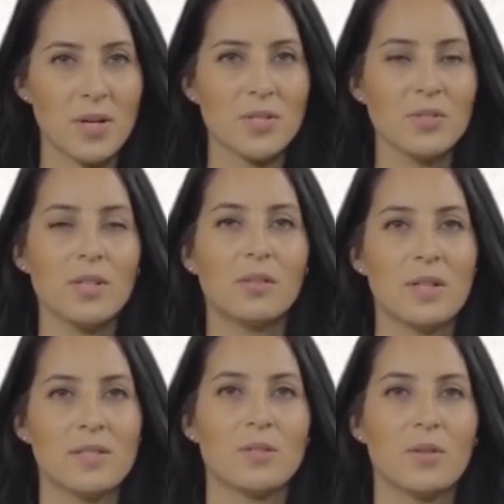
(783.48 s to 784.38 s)
master's
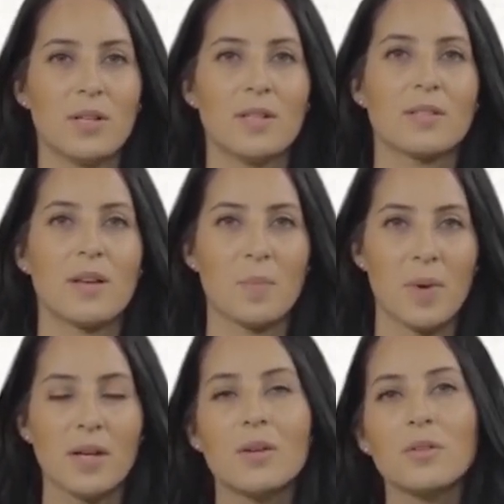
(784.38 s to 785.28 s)
degree student at
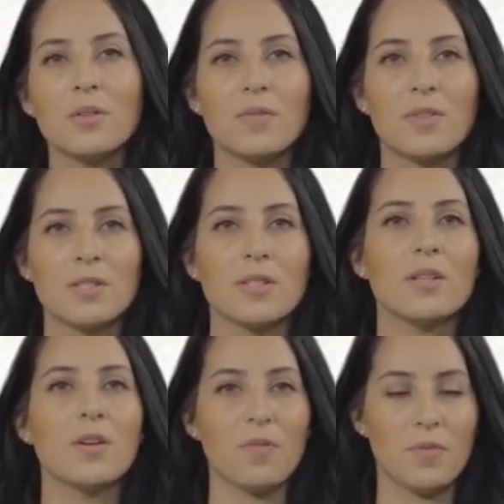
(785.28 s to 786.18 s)
Mahidol
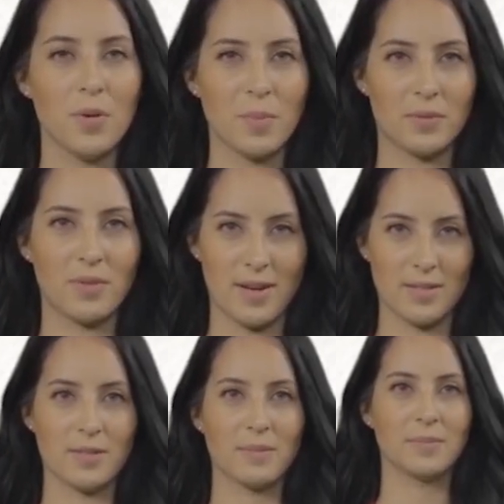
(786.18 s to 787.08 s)
University of Human
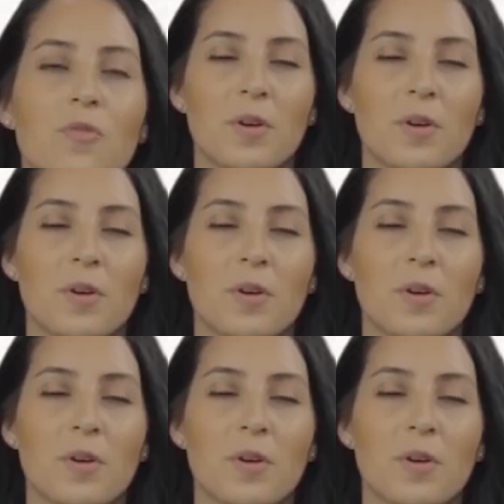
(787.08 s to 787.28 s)
Rights.